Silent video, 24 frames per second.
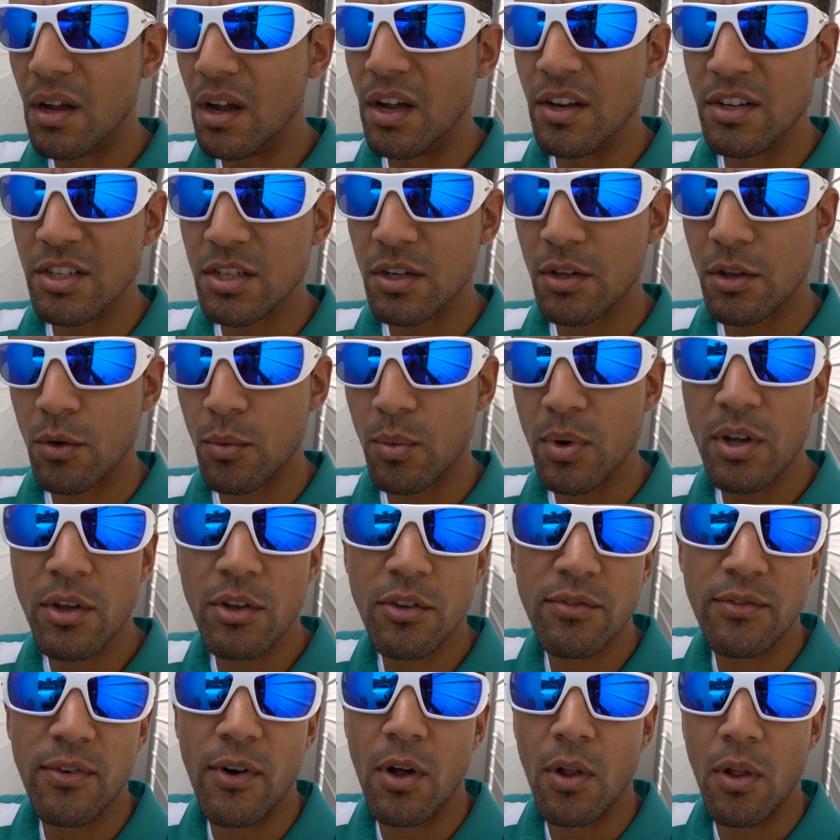until the
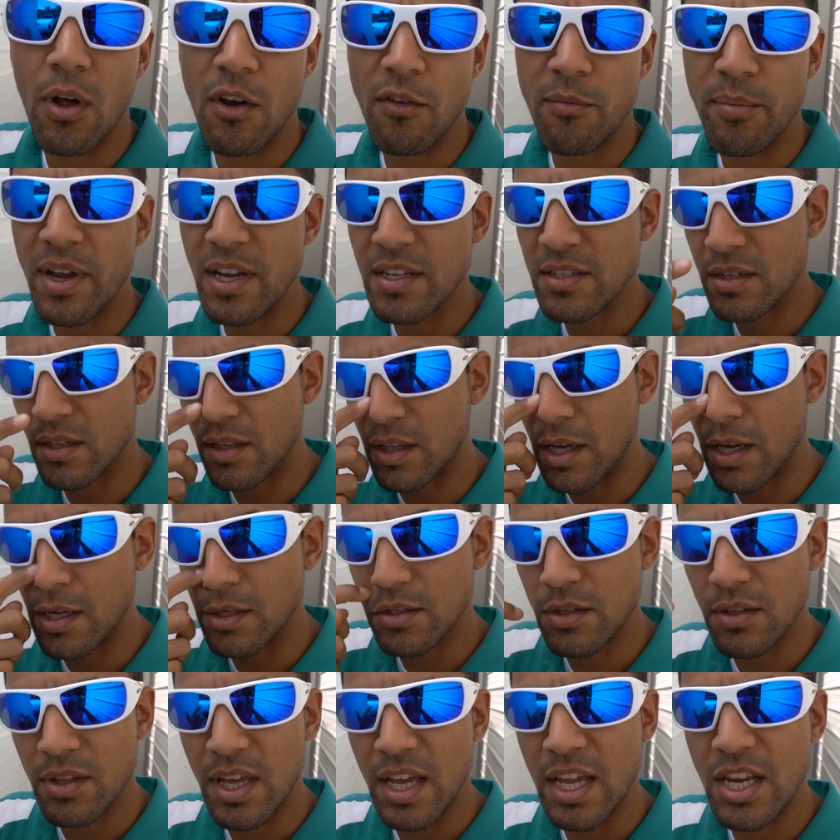wheels fall off basically
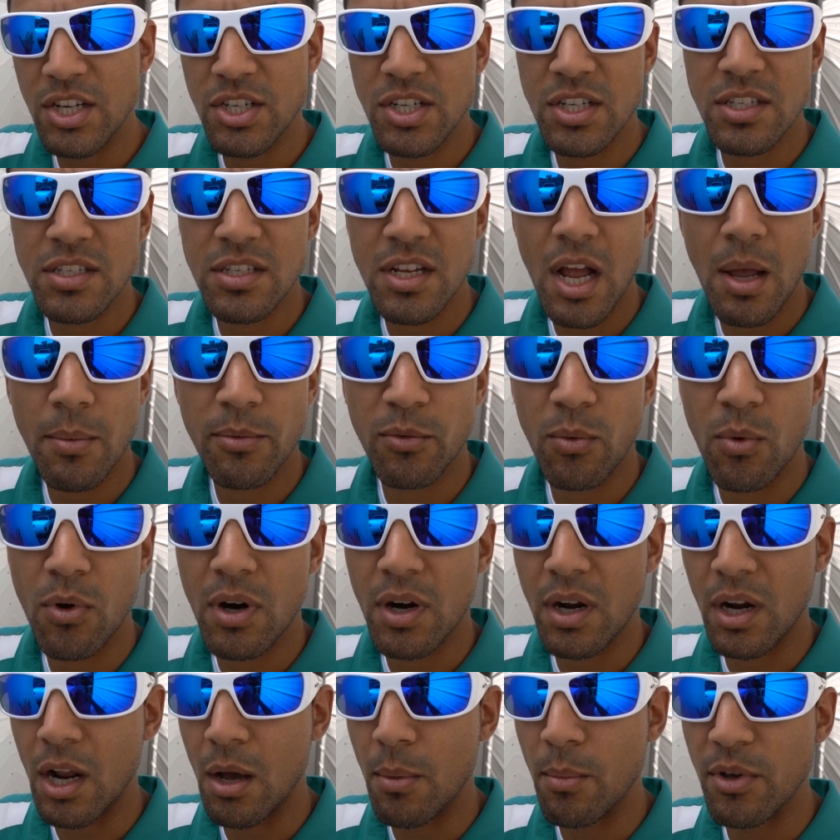until the engine stops
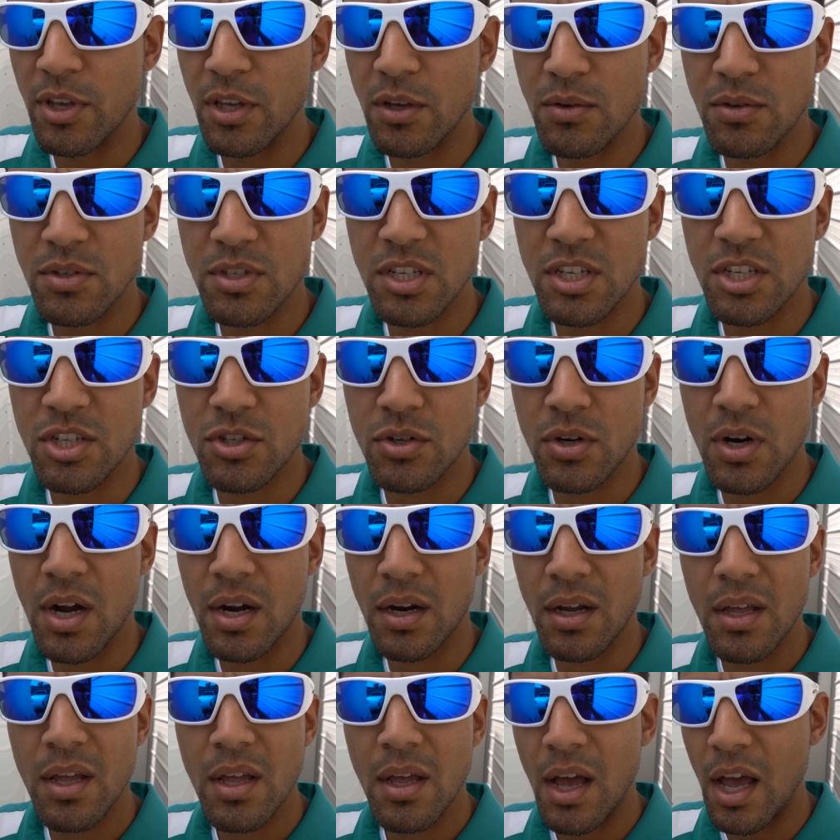working I'm gonna use this truck
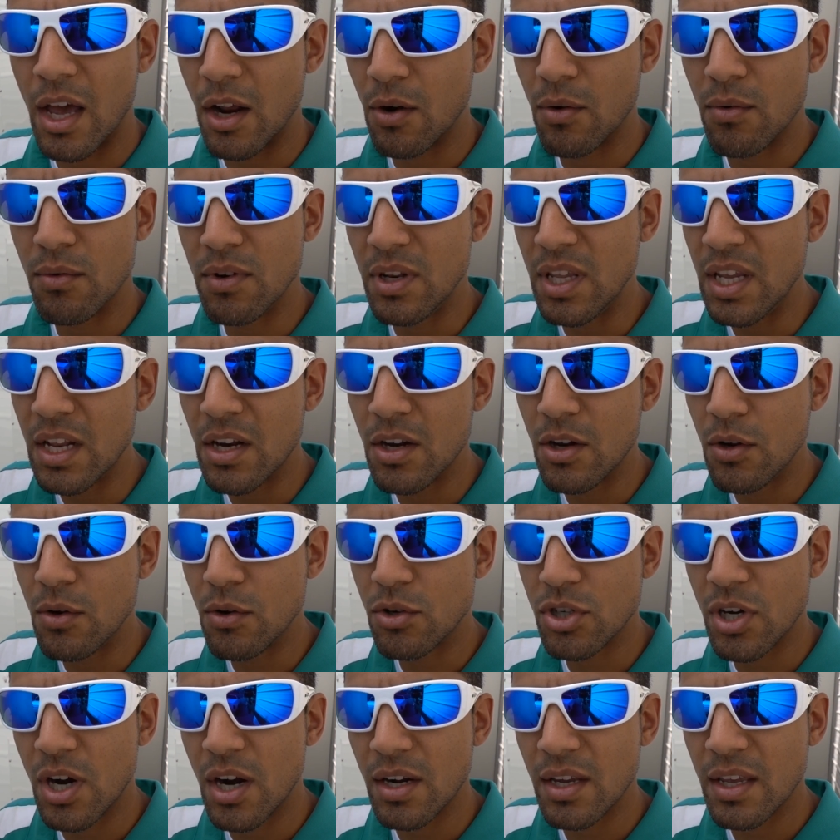I don't need a new
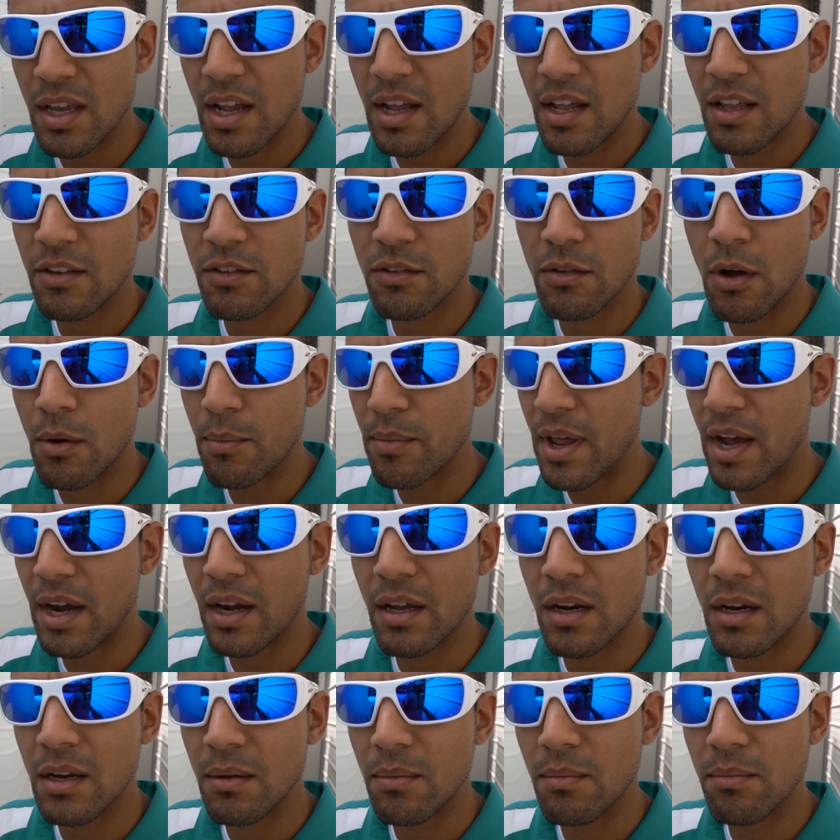truck yet so I'm not
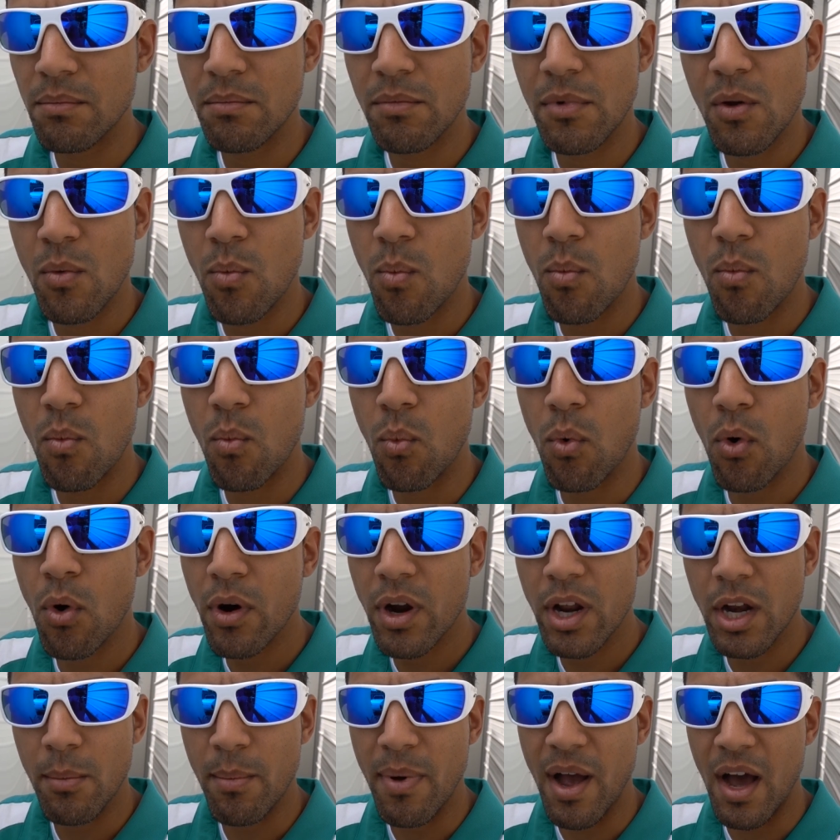gonna be
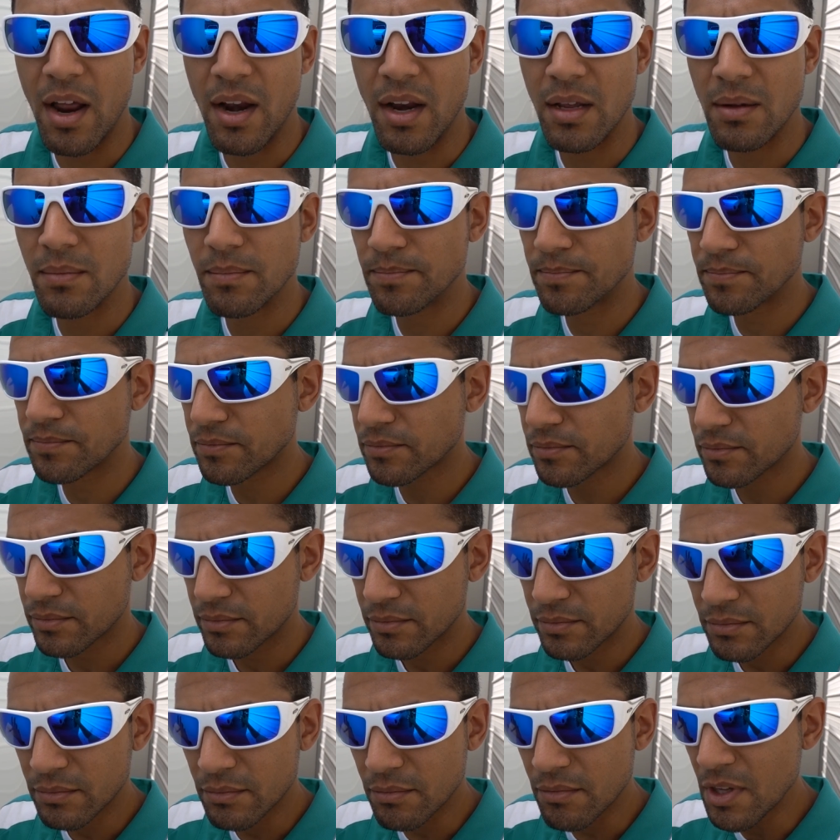worrying about it
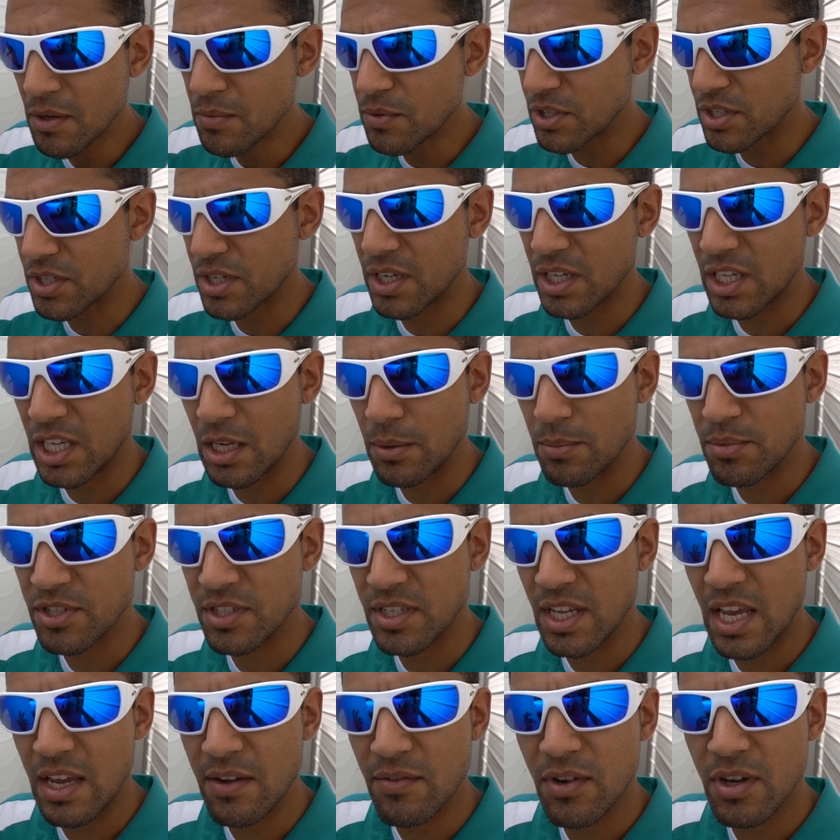I'm just going to keep
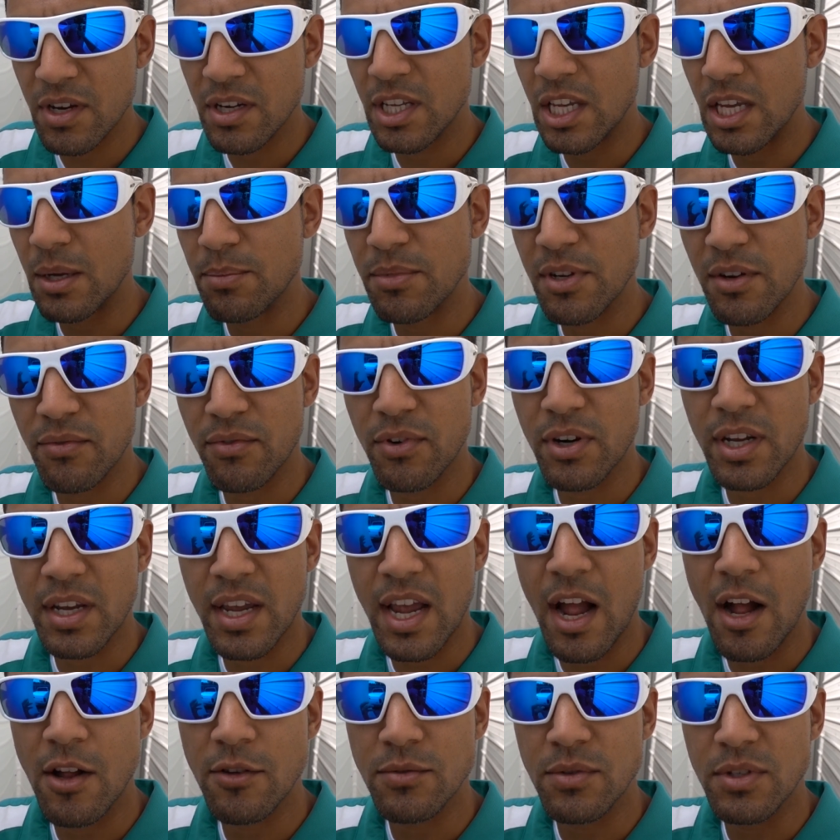saving, keep different
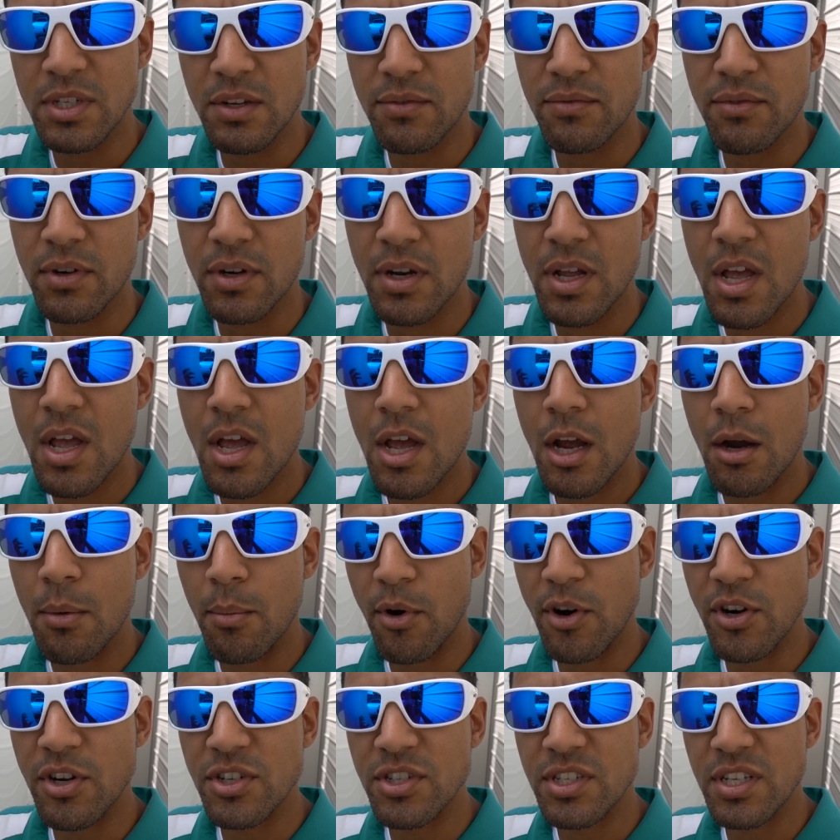accounts with different
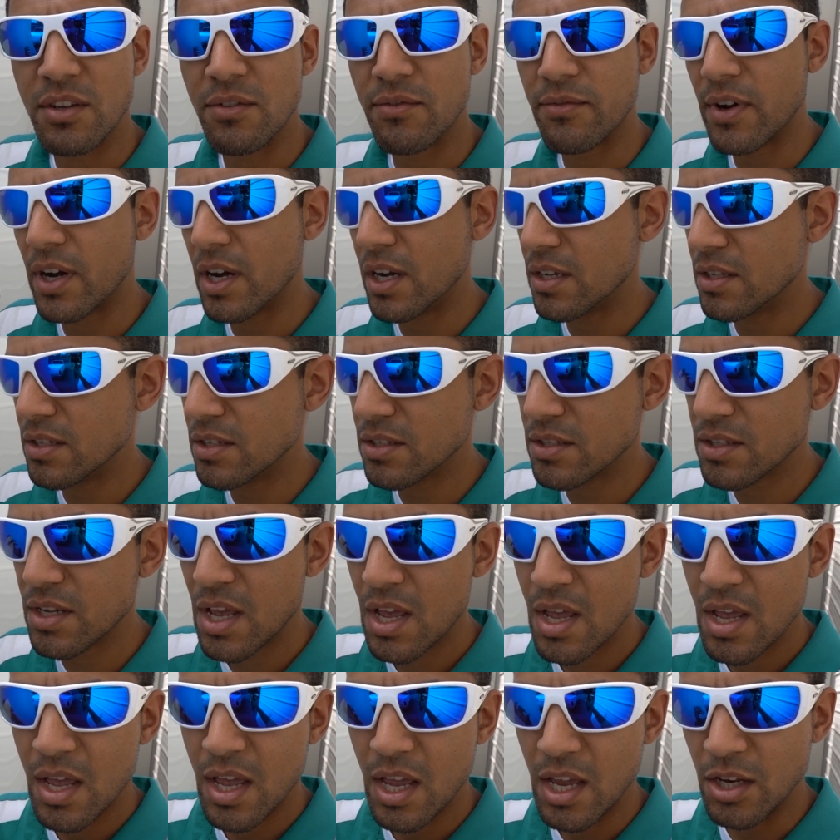emergency funds,
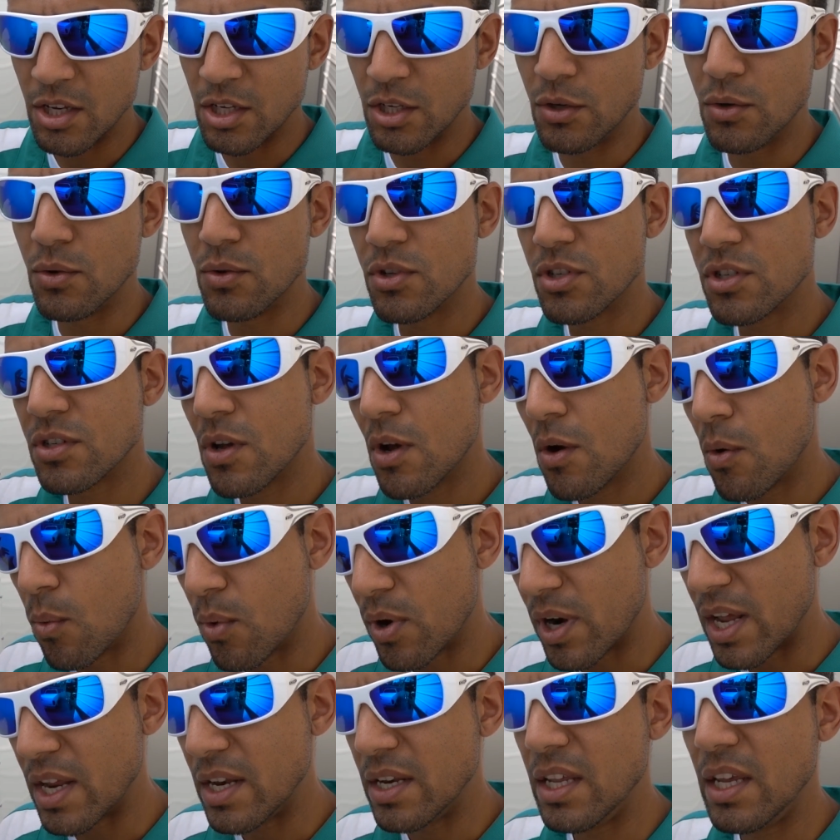and use
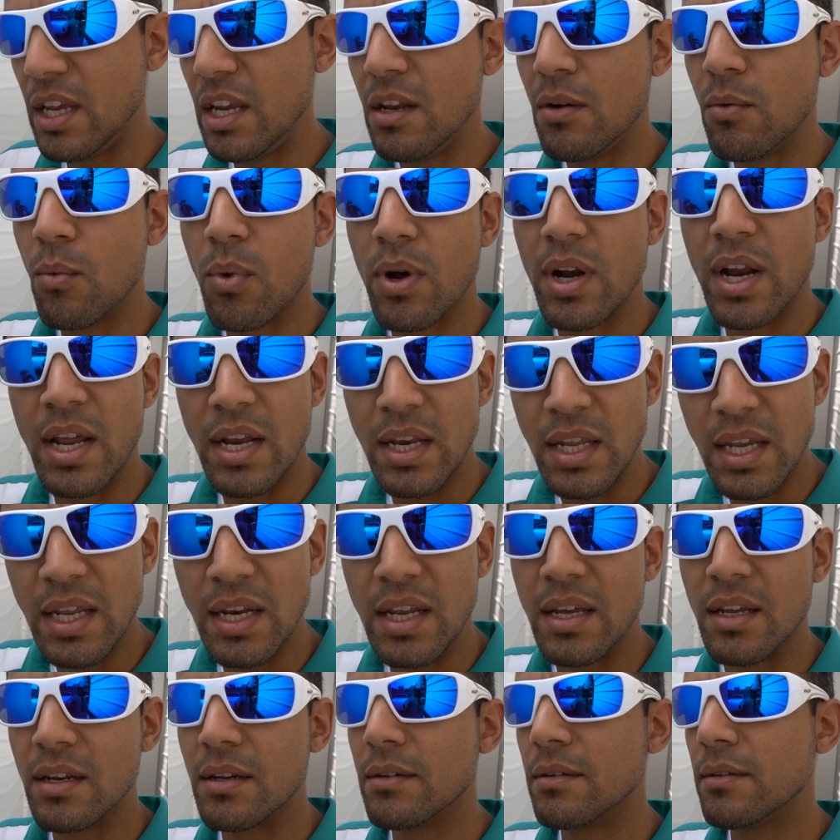what I need when I need
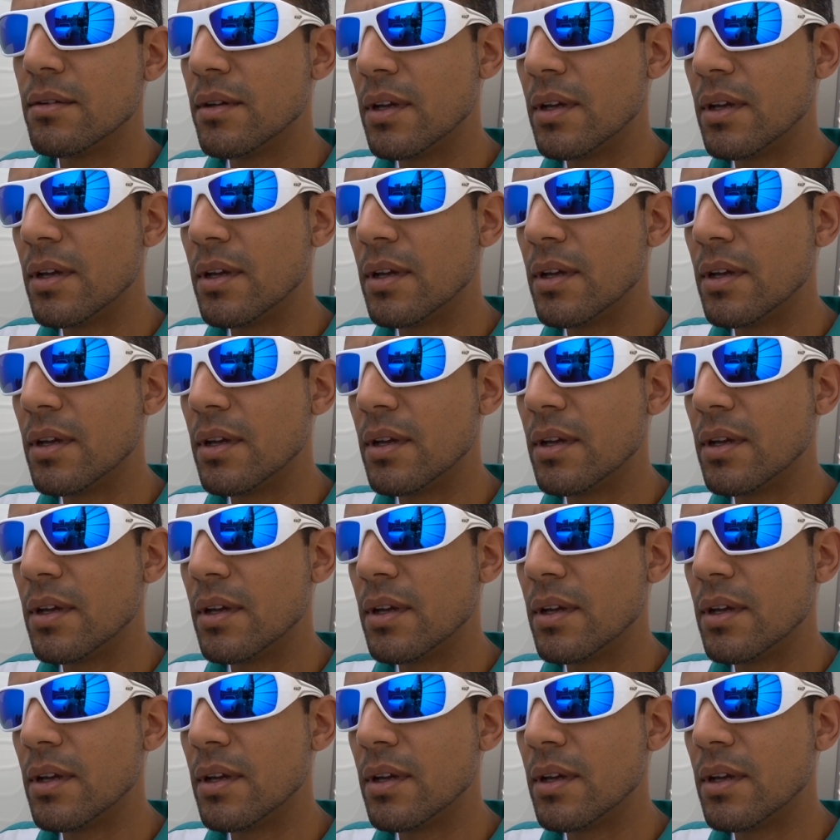it.